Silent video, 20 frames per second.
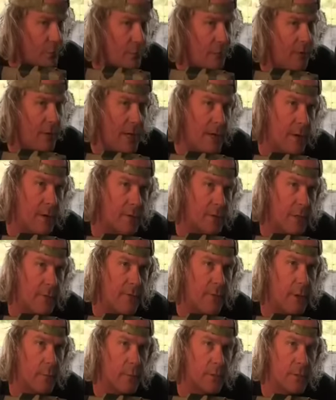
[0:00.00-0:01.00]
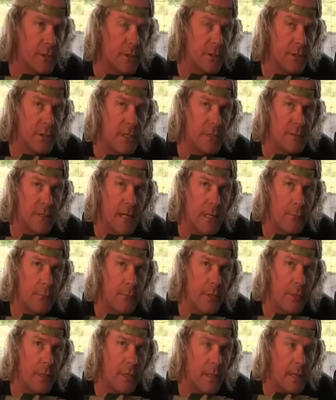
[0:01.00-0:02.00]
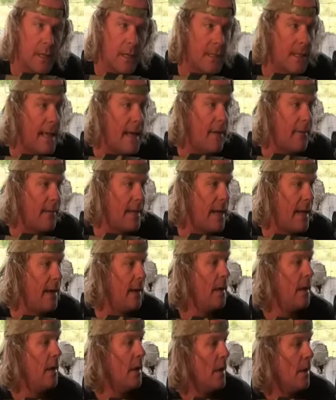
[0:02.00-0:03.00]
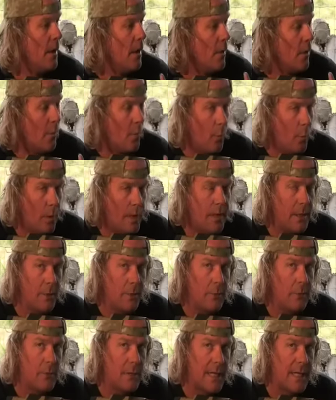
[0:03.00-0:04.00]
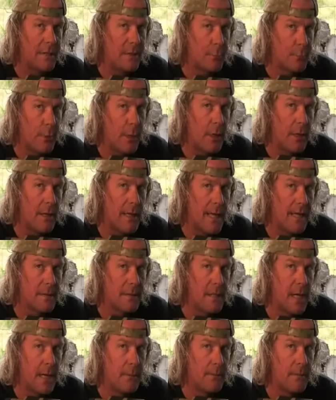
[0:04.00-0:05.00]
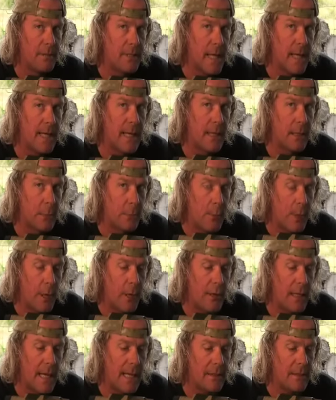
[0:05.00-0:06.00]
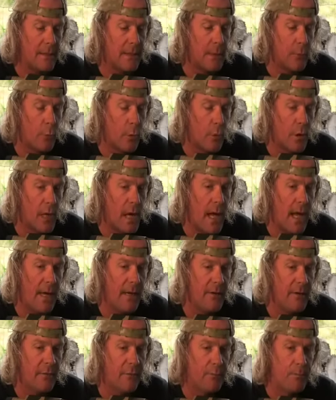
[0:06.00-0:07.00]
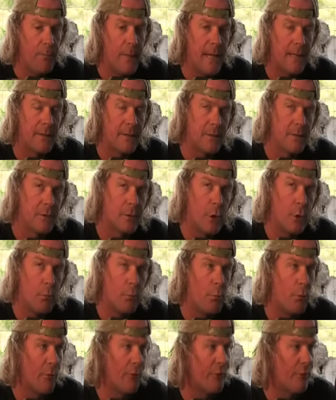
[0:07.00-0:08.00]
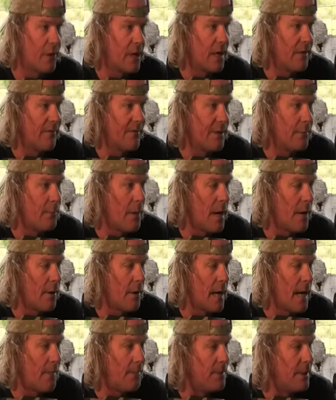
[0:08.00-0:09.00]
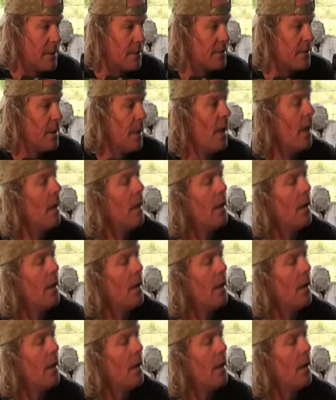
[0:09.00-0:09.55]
do find ourselves in a position that's not really going to allow that, we can utilize the parallax knob to take out the parallax and it will kind of make the scope more forgiving, modern optics.